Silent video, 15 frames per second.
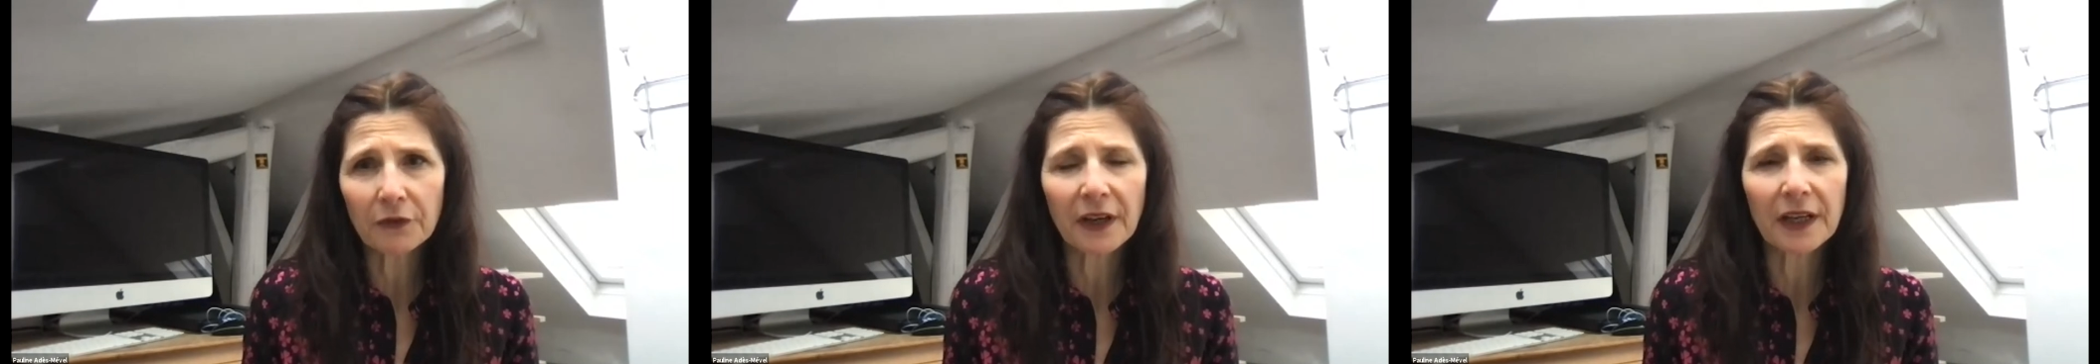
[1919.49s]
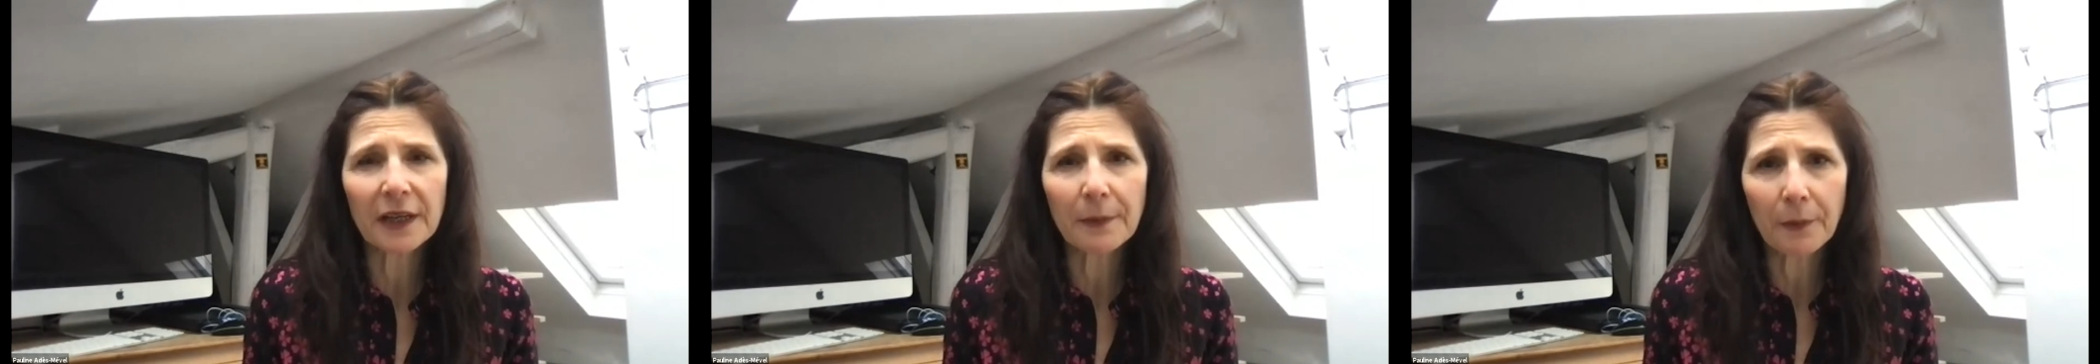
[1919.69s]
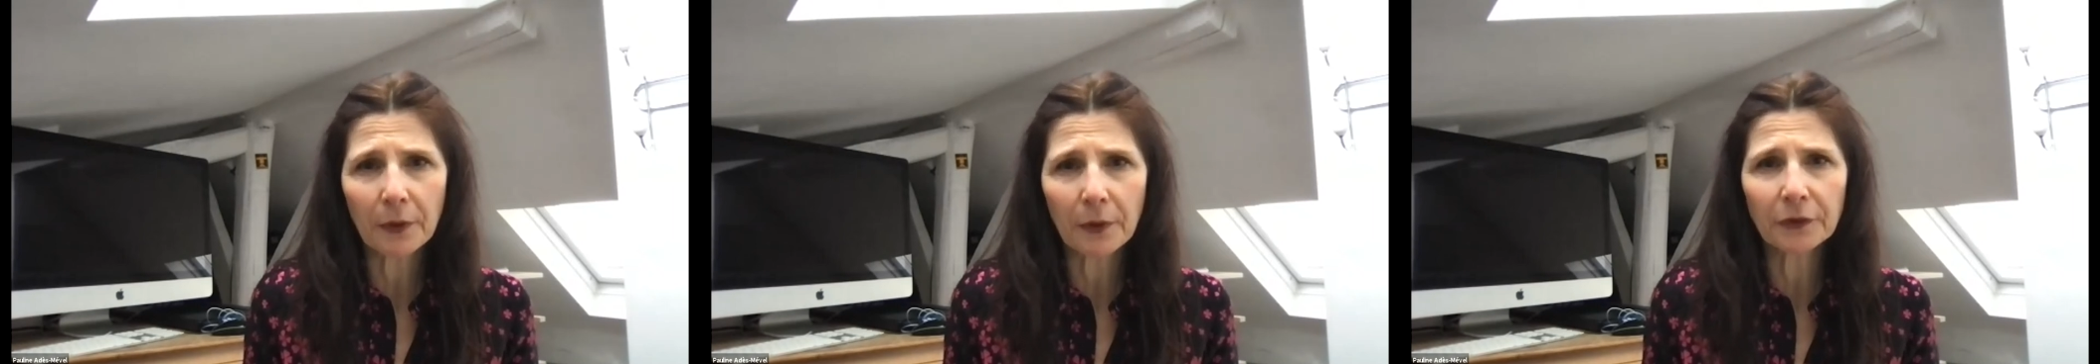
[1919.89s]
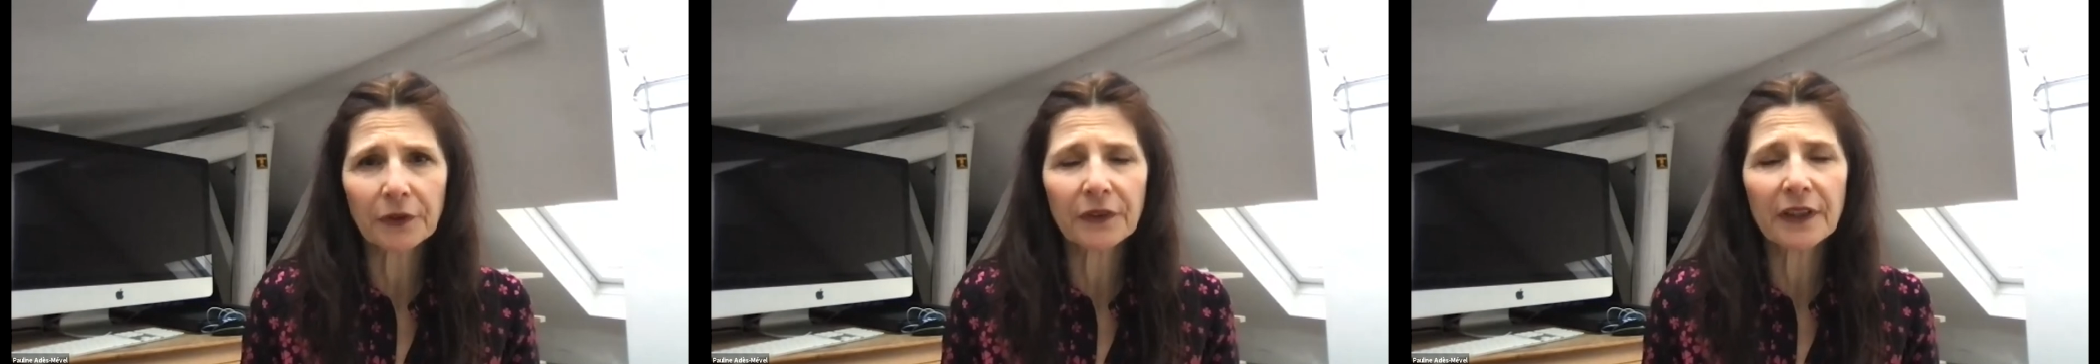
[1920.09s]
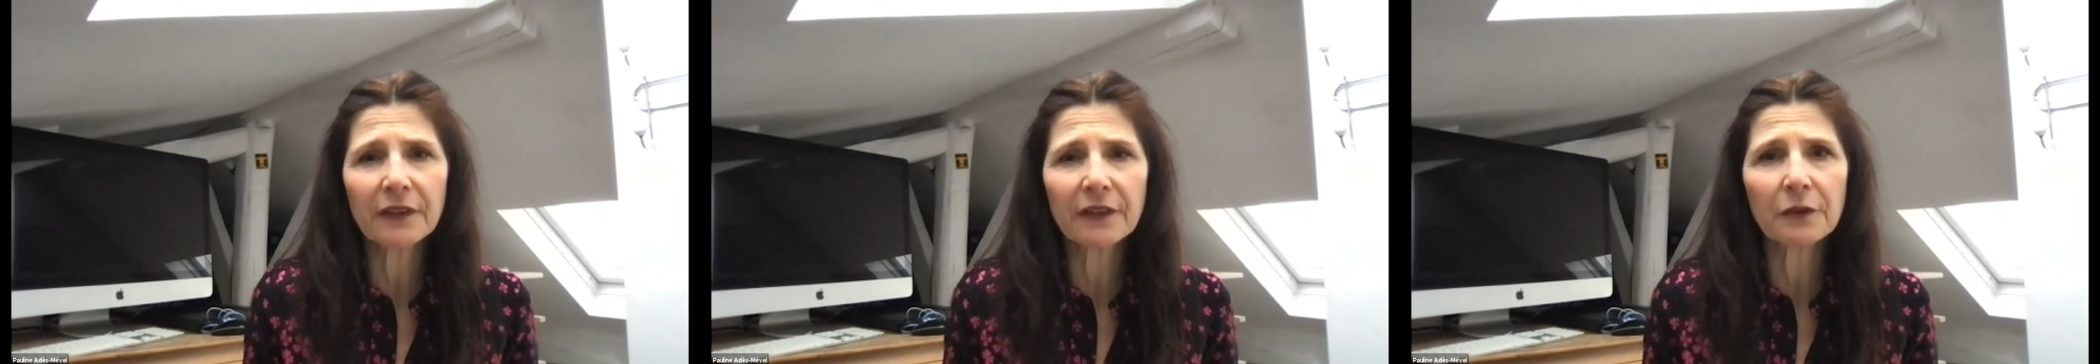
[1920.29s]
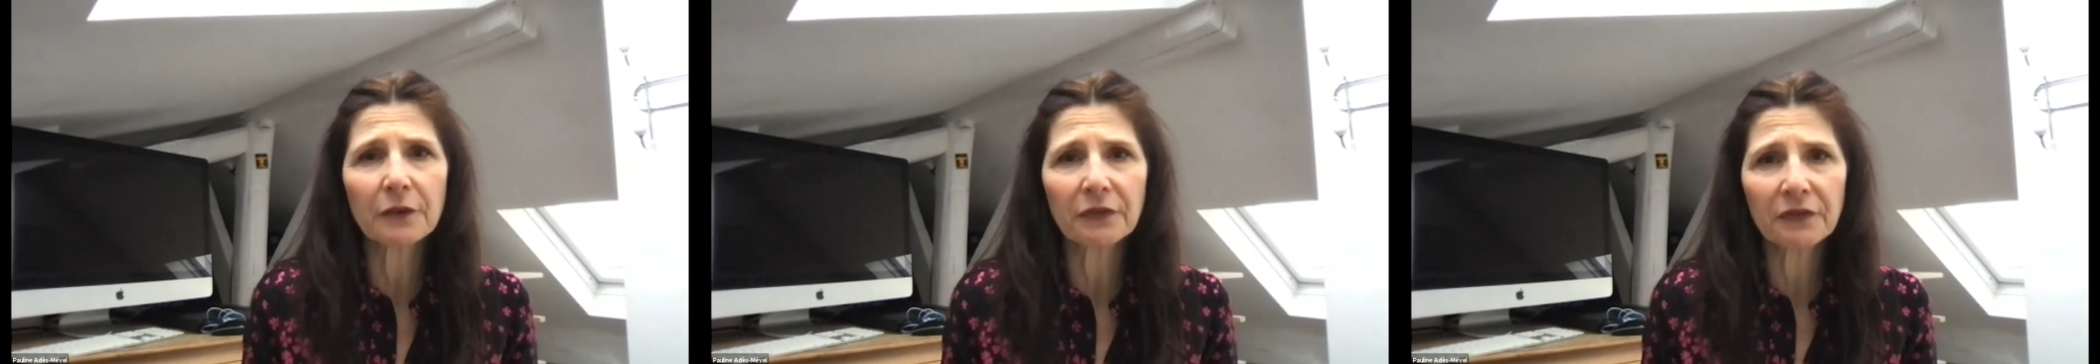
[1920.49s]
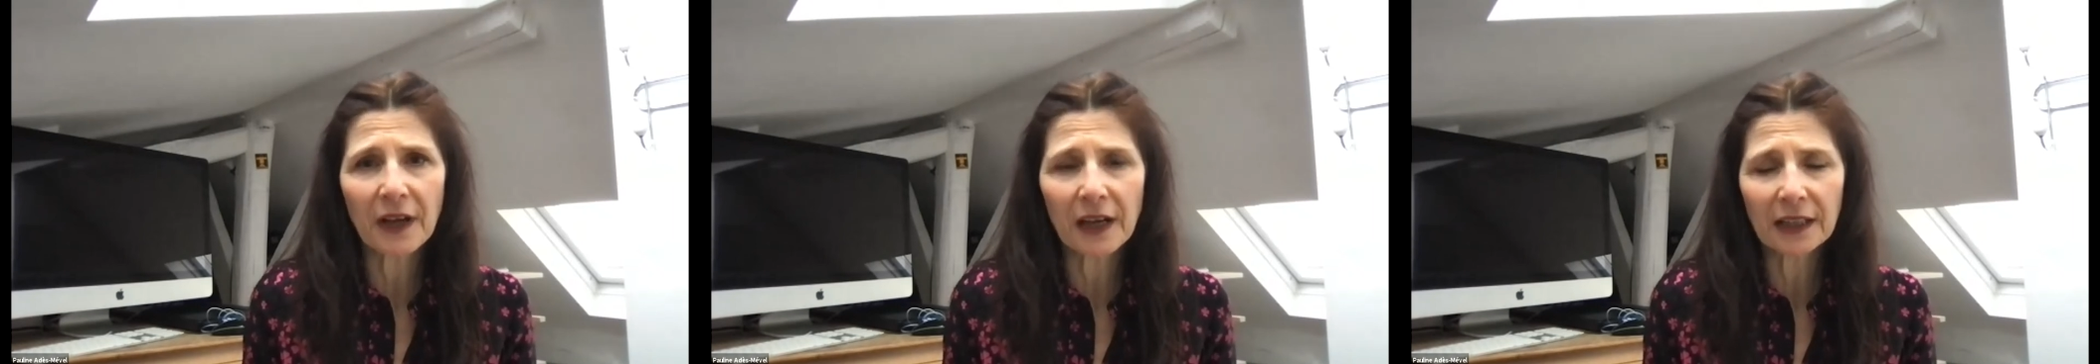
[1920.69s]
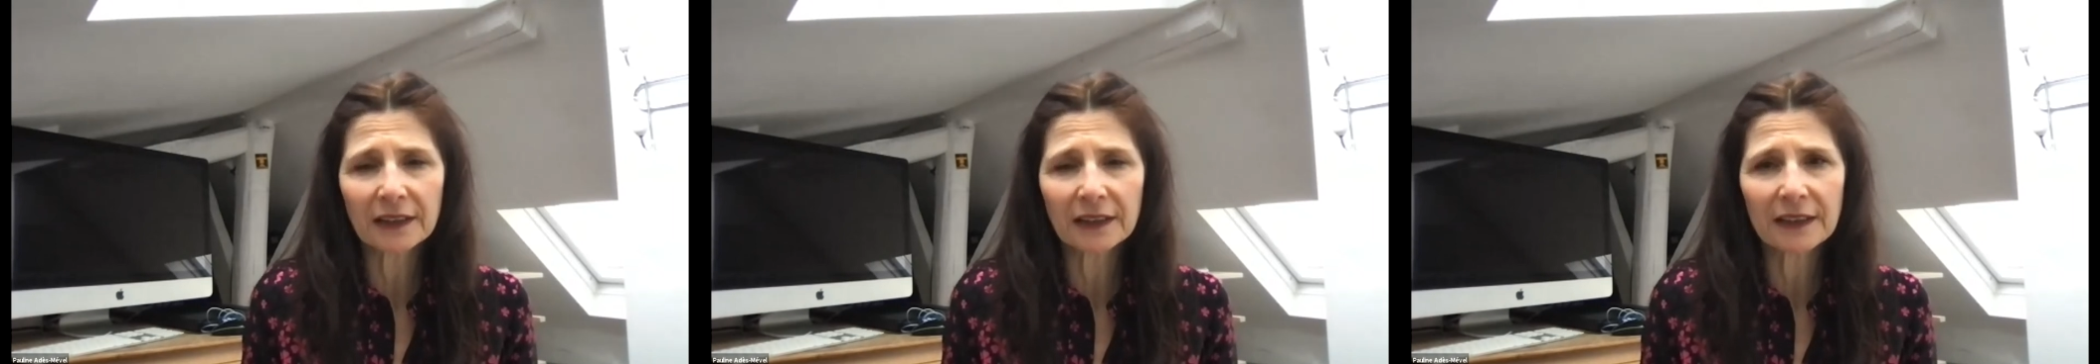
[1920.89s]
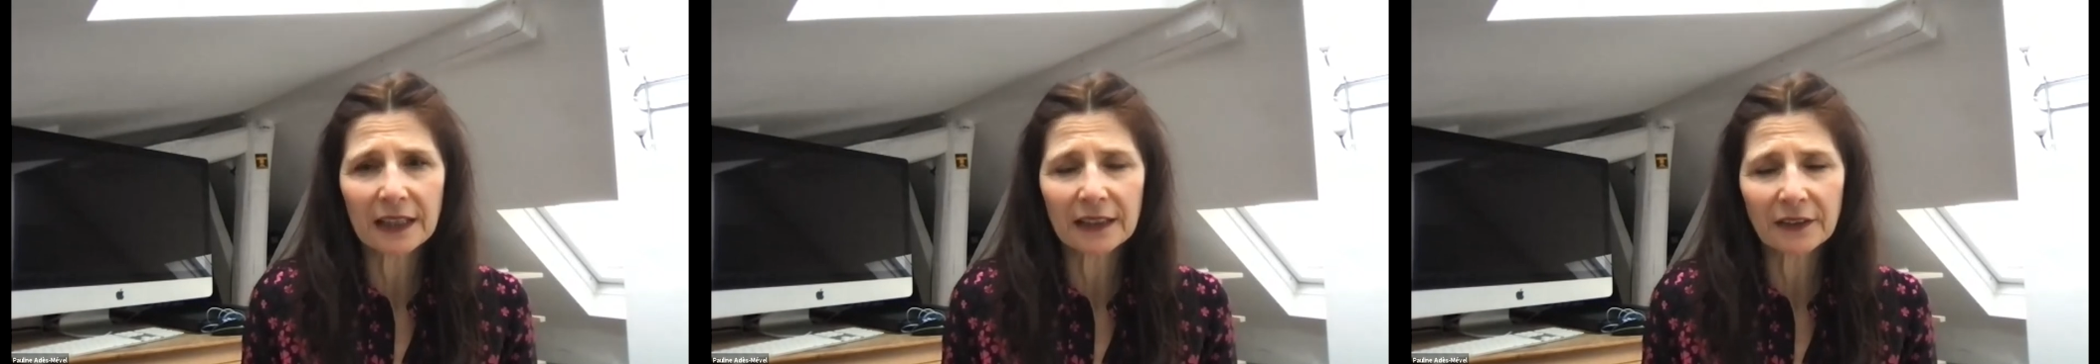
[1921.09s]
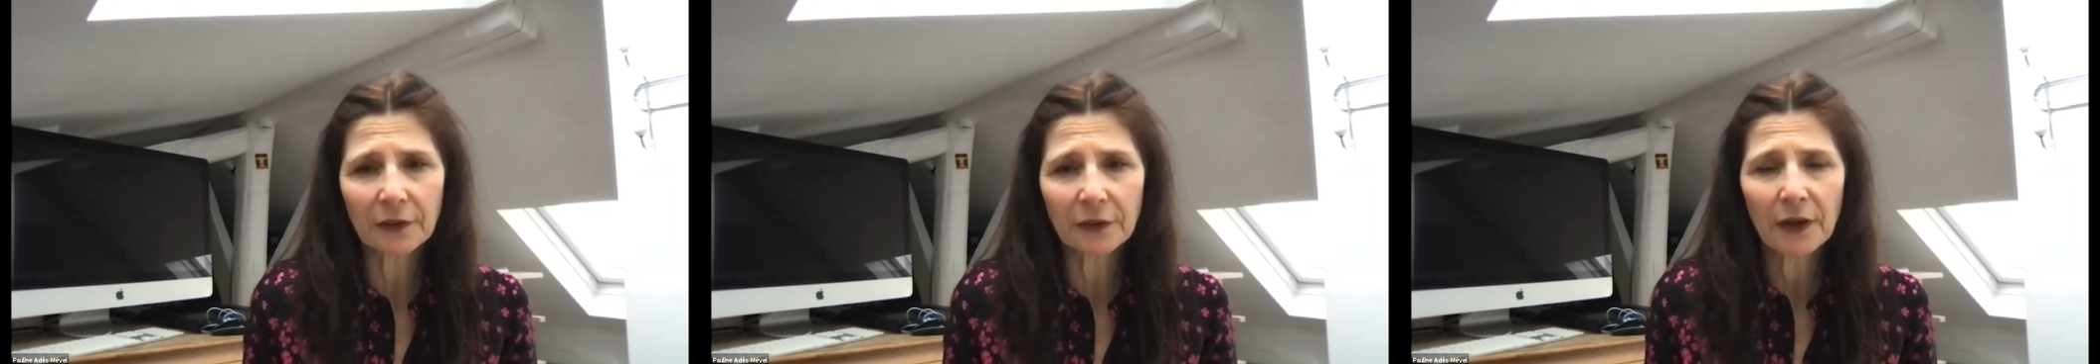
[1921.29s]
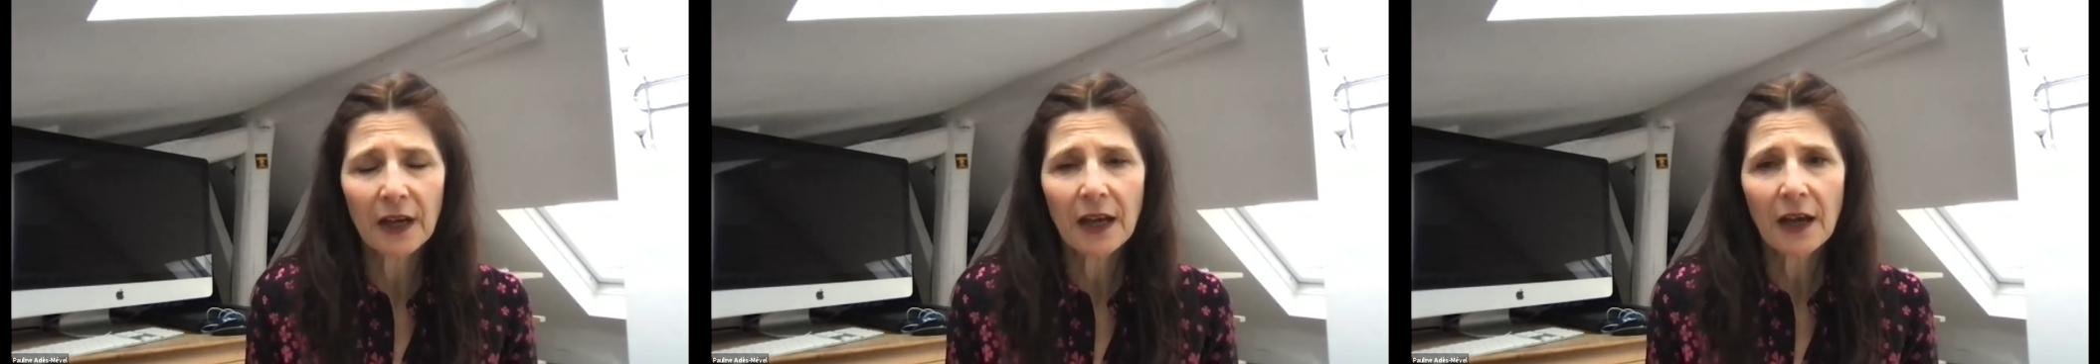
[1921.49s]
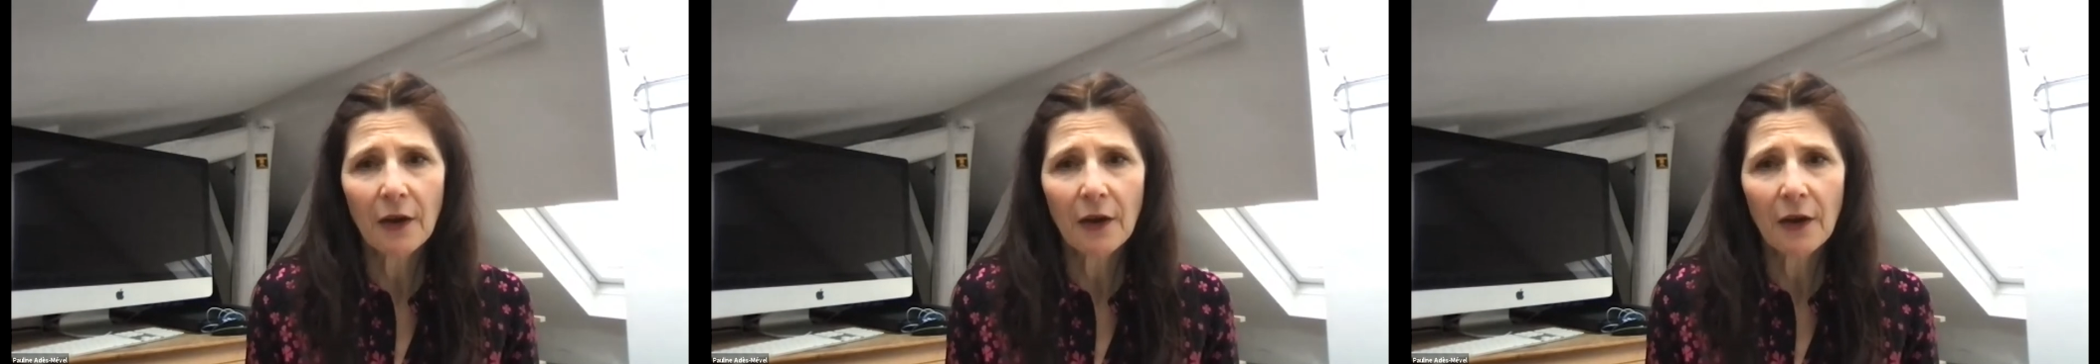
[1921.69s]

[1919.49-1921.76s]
very important is the fact that